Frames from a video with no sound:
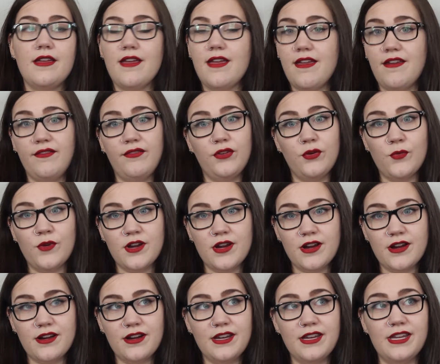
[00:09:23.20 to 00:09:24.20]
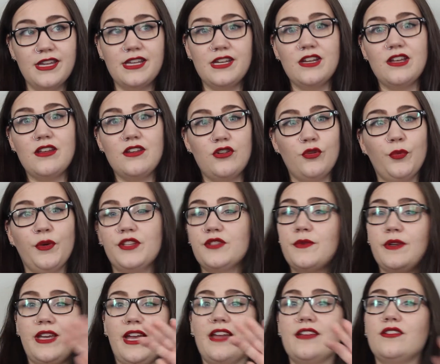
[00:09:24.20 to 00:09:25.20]
everywhere in New
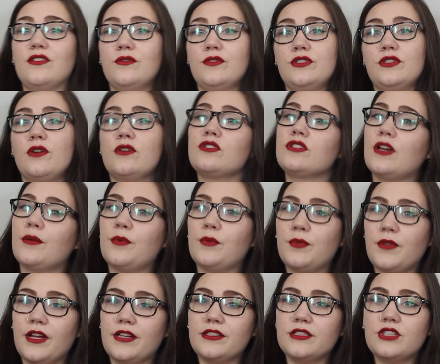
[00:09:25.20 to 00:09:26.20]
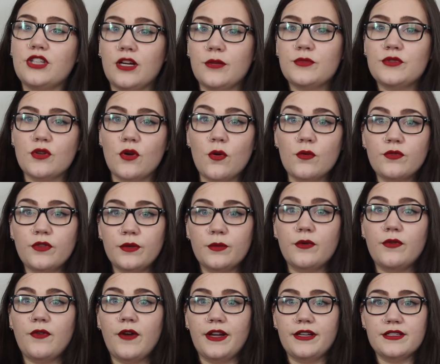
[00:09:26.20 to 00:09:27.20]
Brunswick and Nova Scotia, I'm applying to jobs, so hopefully
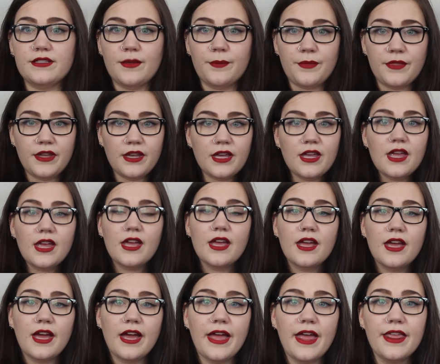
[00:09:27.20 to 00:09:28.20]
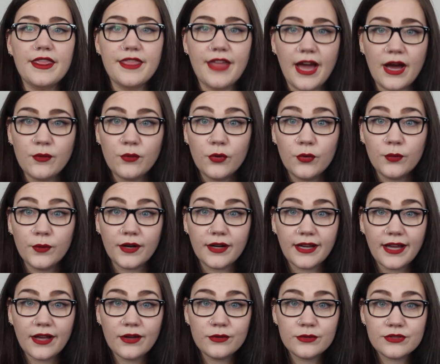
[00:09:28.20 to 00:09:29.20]
we'll find something. And that will work
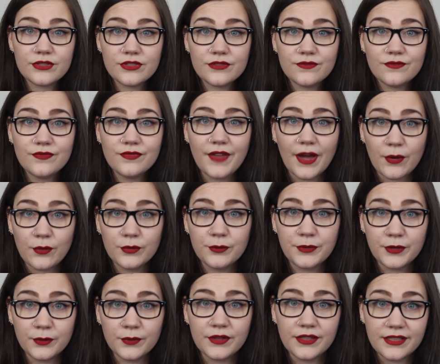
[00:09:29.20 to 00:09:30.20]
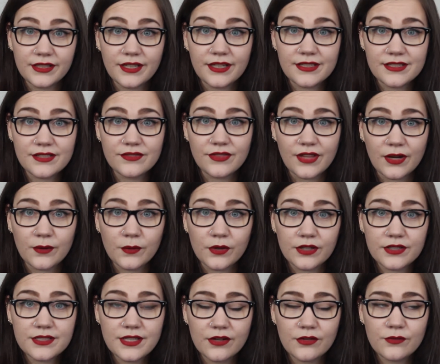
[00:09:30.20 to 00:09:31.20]
out. That would be really nice if that
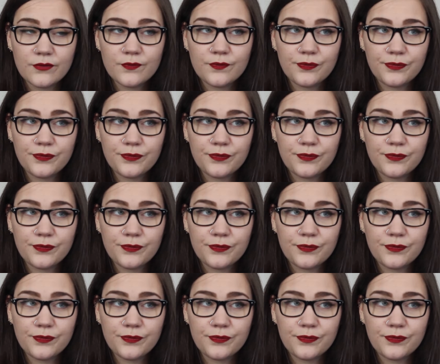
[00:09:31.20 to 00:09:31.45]
works out.